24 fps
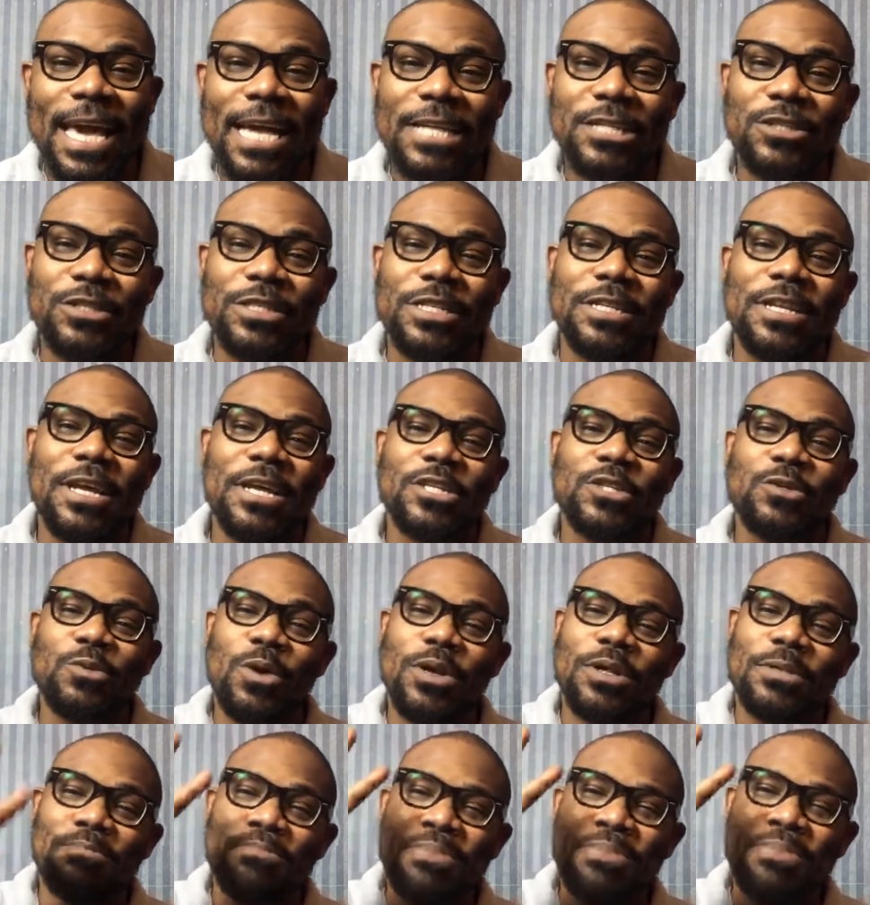I'll
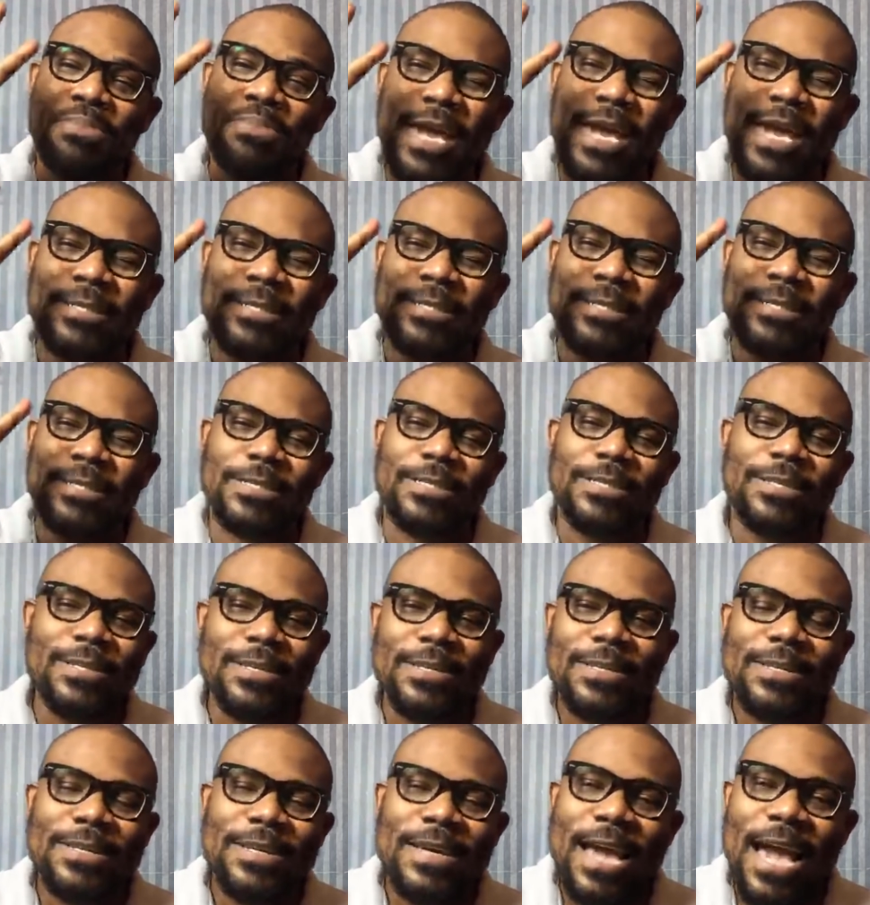definitely catch you in the
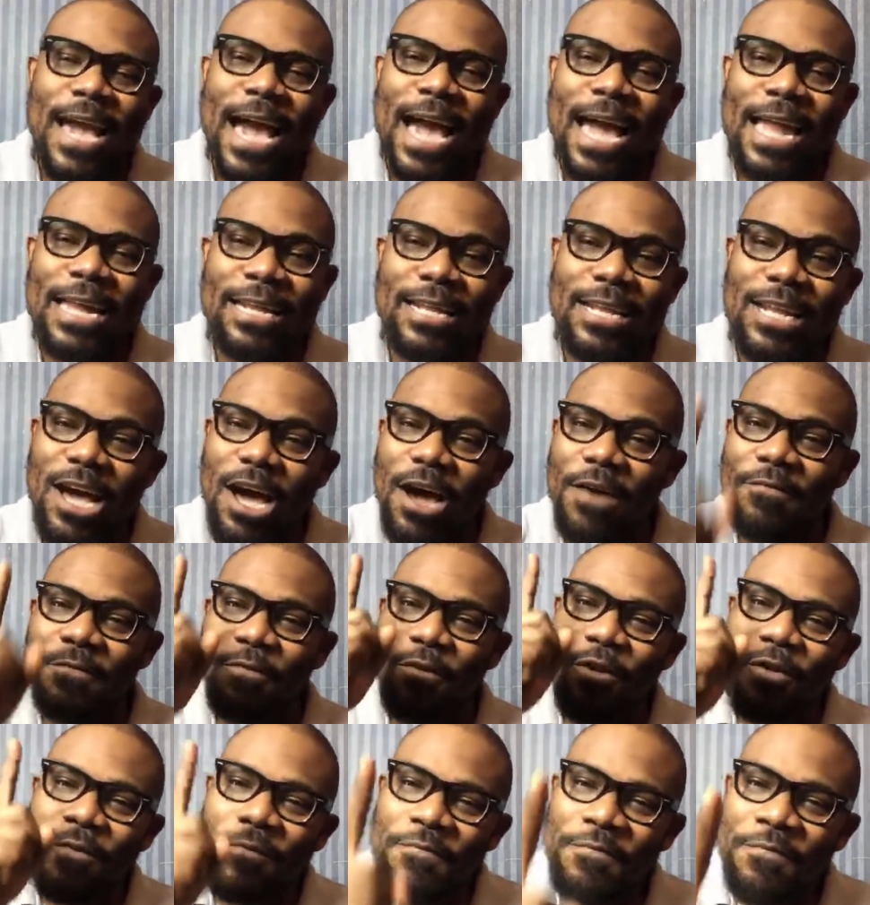next one. Peace
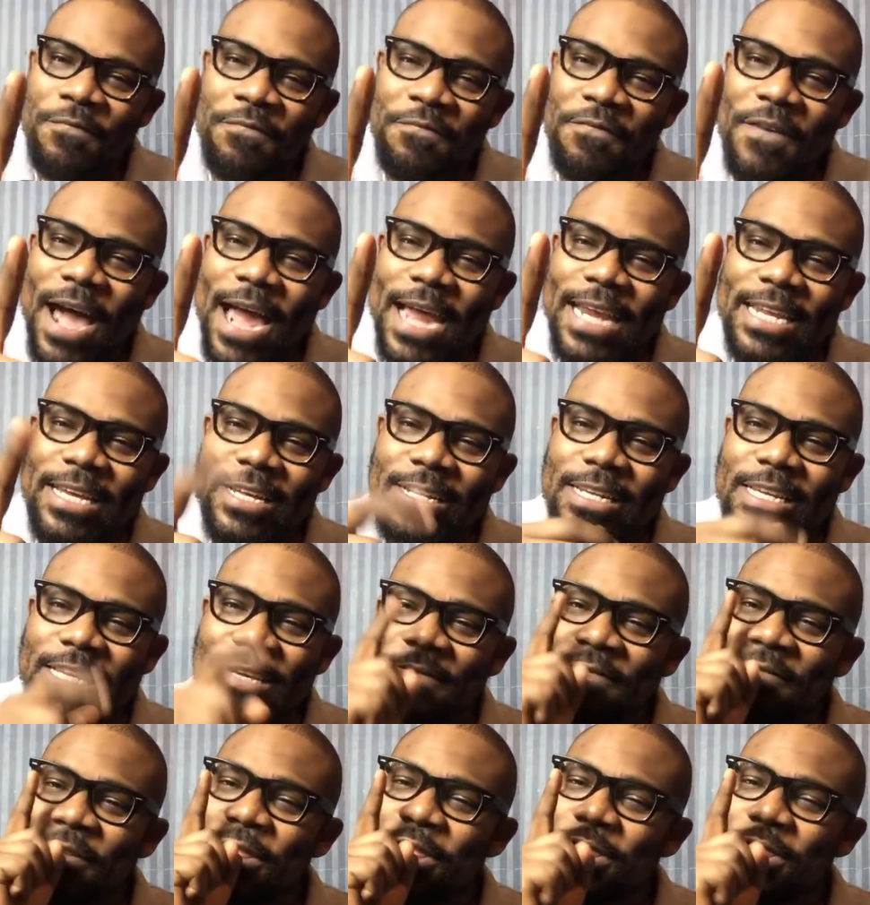and love.